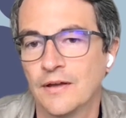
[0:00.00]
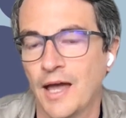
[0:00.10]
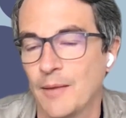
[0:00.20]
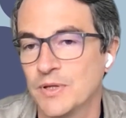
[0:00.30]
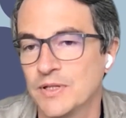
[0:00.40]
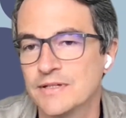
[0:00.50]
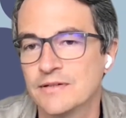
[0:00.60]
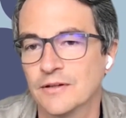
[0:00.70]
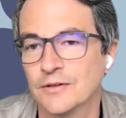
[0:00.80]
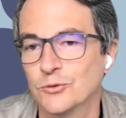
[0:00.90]

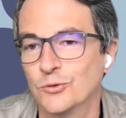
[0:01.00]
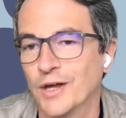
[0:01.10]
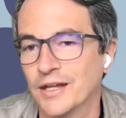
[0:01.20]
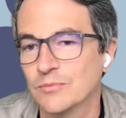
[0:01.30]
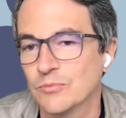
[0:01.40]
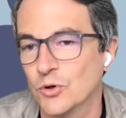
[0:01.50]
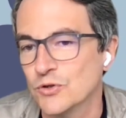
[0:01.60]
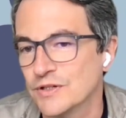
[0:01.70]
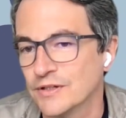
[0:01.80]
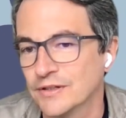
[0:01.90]
happens to that
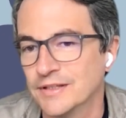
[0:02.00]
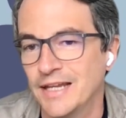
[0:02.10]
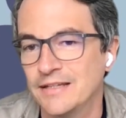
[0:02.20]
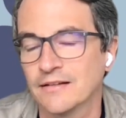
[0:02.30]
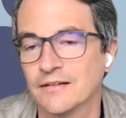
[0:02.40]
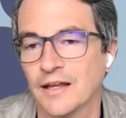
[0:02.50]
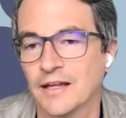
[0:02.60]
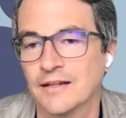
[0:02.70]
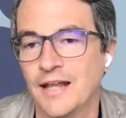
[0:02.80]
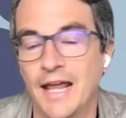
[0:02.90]
personal data,
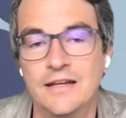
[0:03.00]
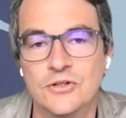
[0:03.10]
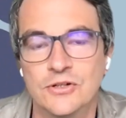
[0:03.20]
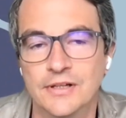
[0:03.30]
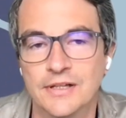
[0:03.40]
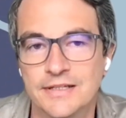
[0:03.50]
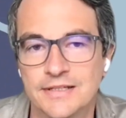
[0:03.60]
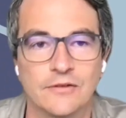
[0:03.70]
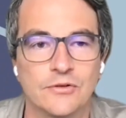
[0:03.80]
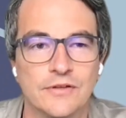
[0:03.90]
like an annual
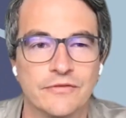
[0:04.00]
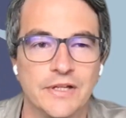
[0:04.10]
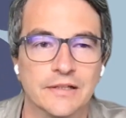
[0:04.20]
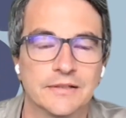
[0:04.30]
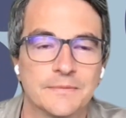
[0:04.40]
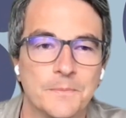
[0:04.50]
salary field.